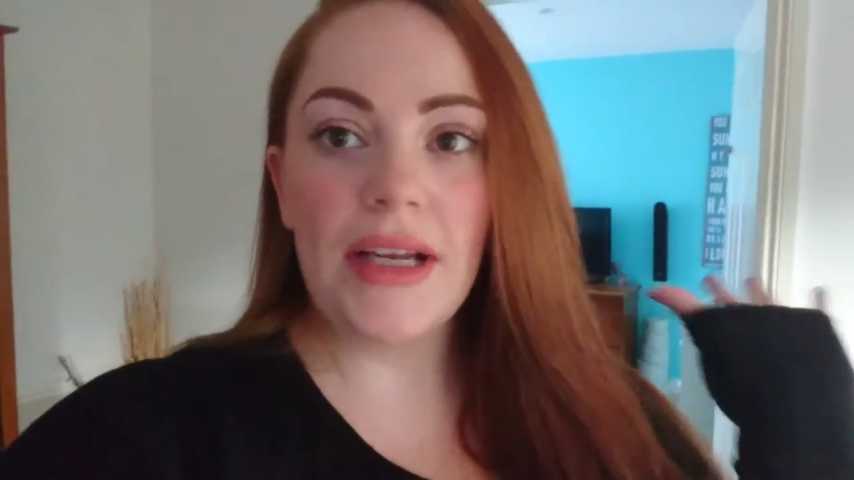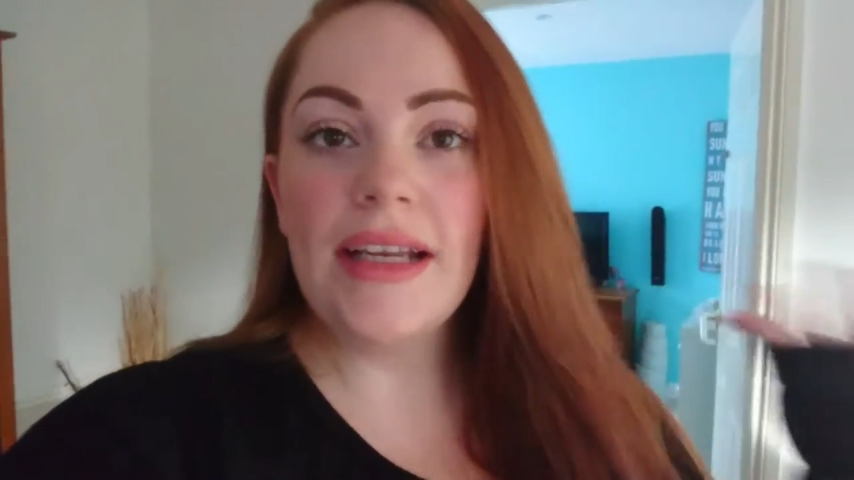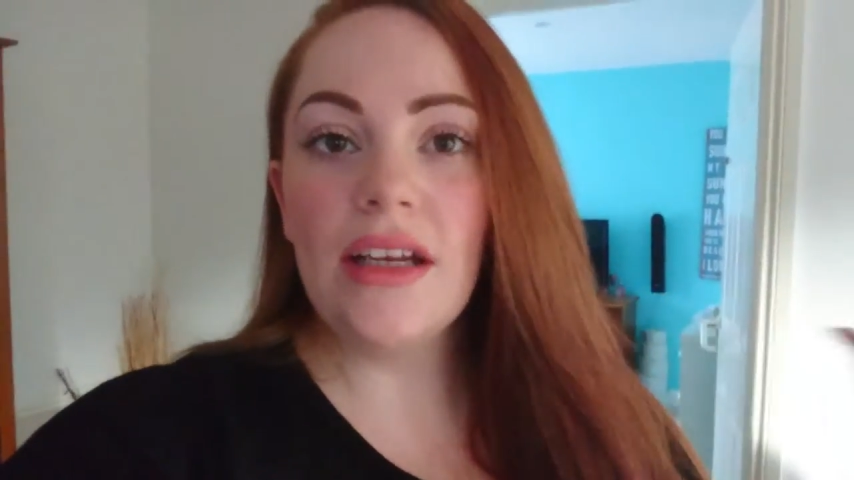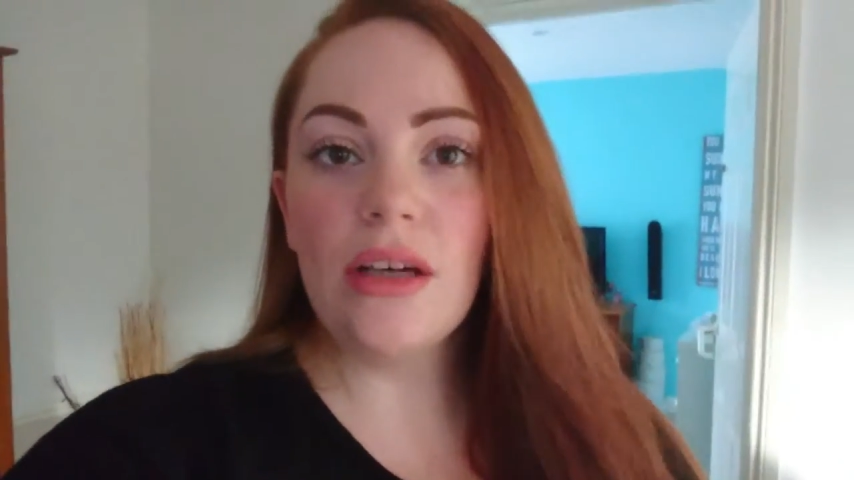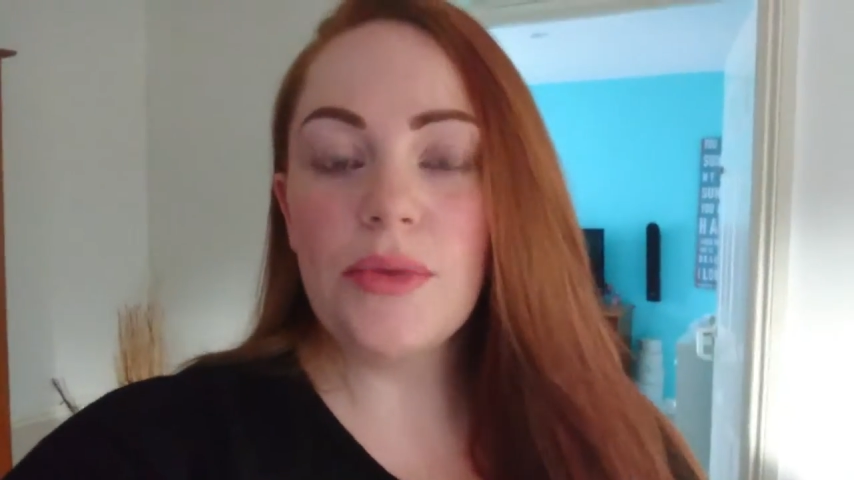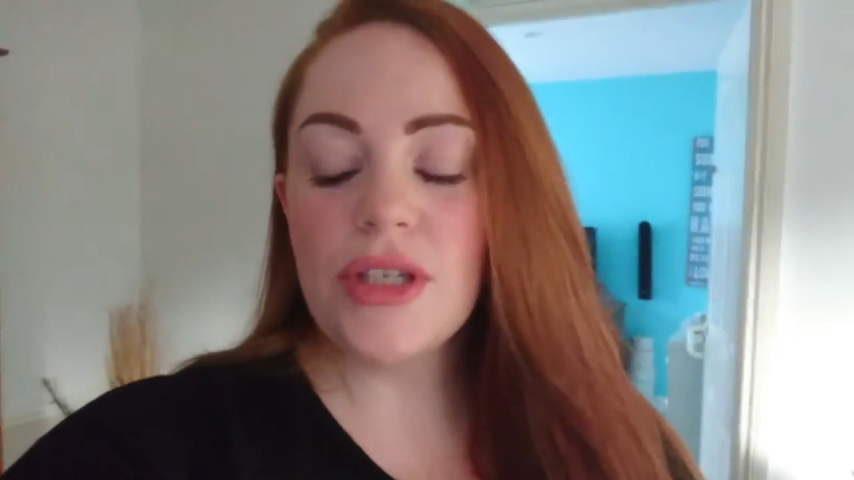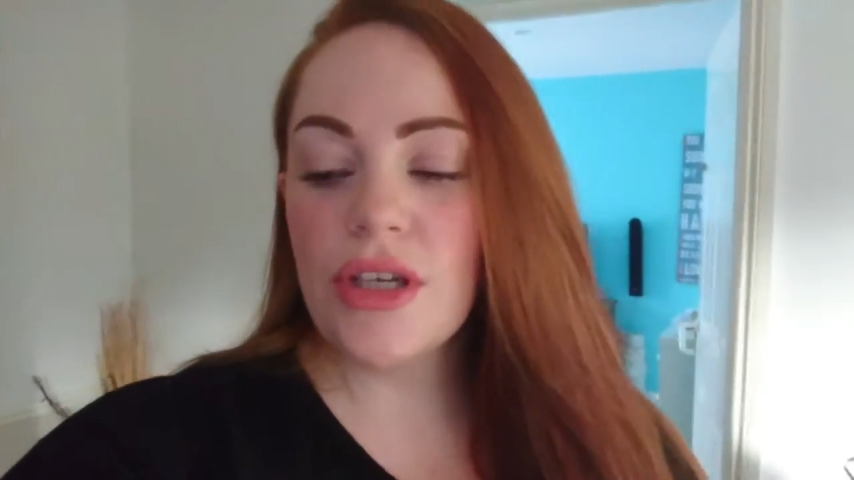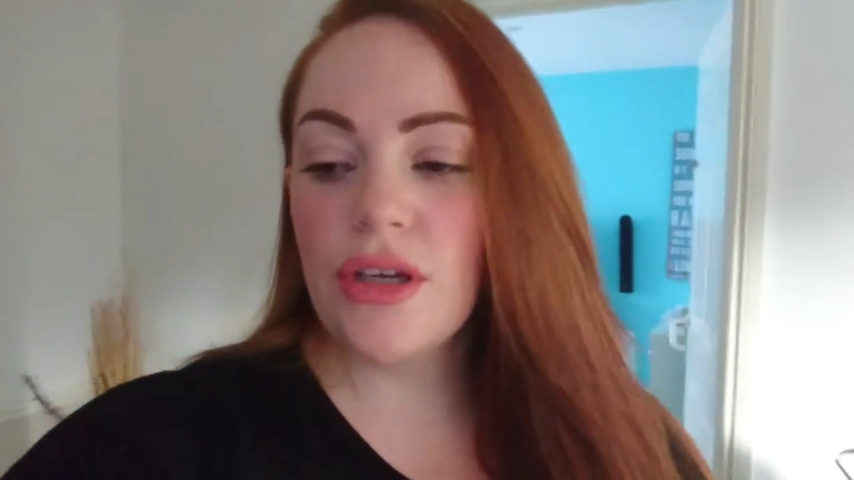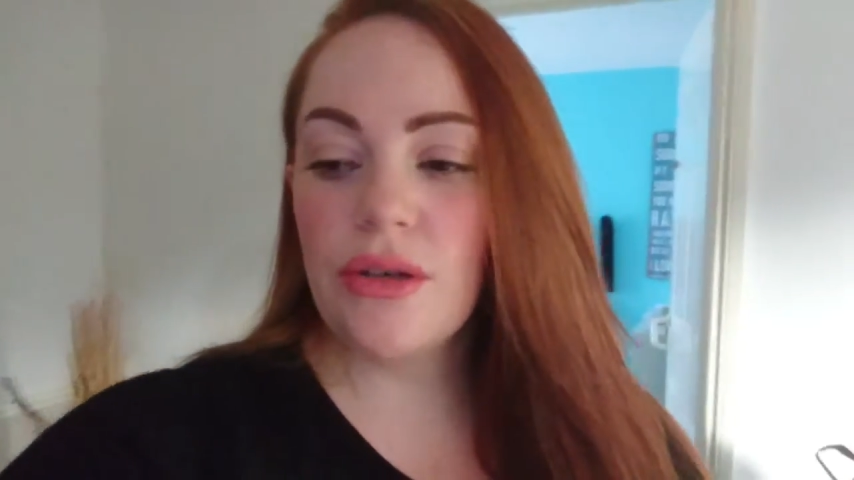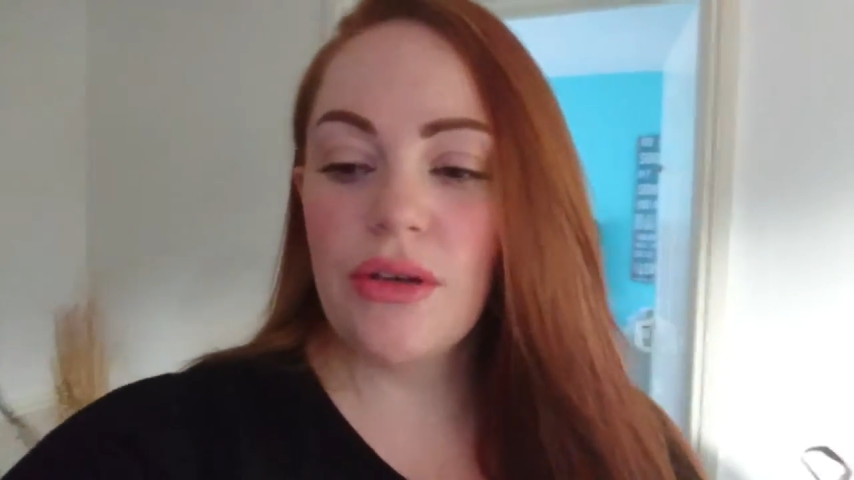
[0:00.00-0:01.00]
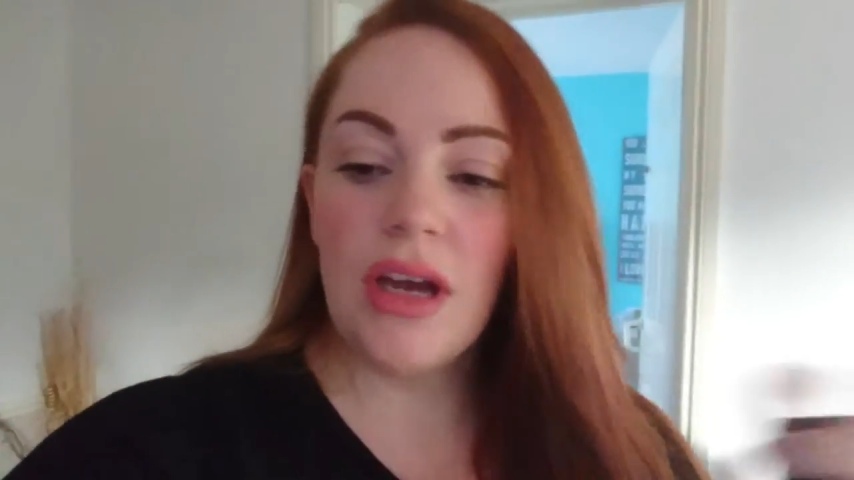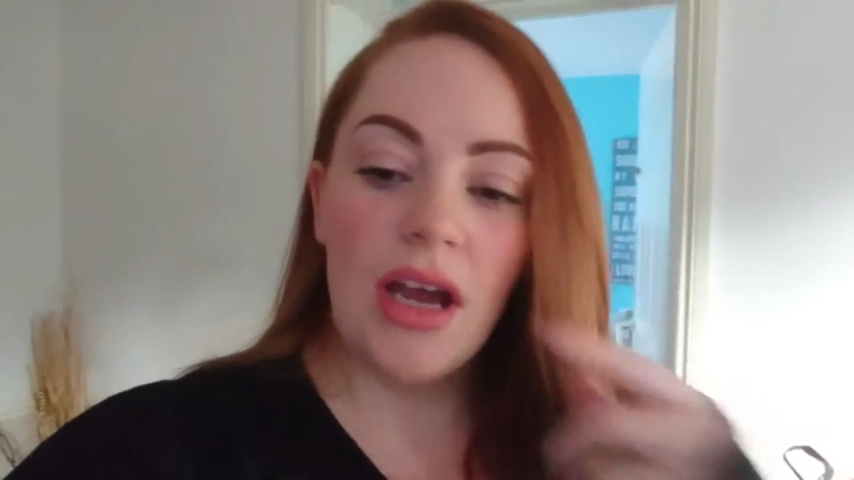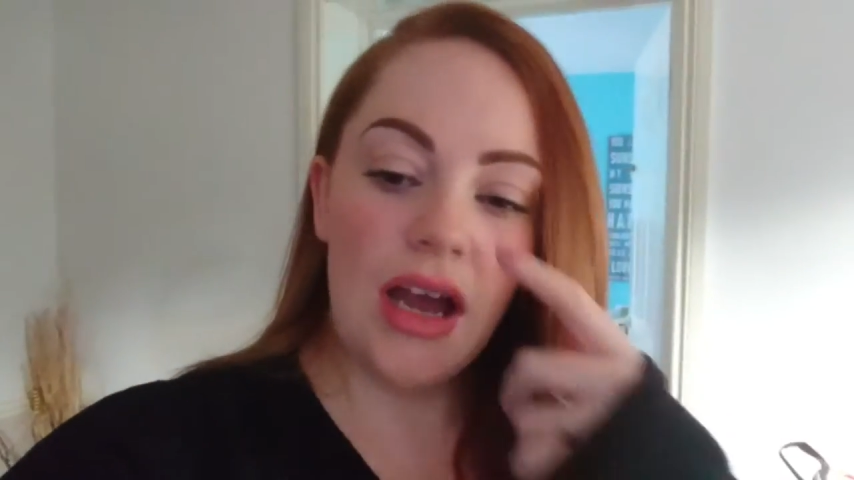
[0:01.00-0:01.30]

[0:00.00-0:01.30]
cleaning up to do.